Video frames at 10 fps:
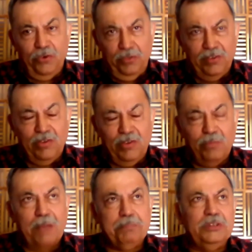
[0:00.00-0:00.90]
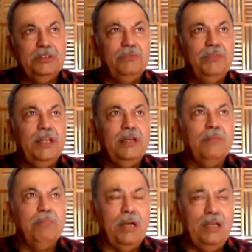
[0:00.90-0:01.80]
This is my personal
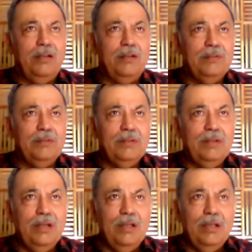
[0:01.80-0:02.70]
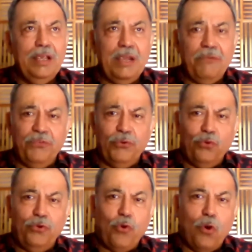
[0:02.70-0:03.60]
feeling. But if
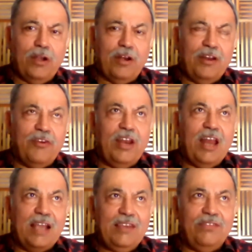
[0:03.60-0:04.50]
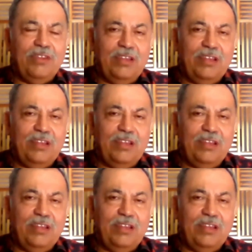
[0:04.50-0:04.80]
you don't realize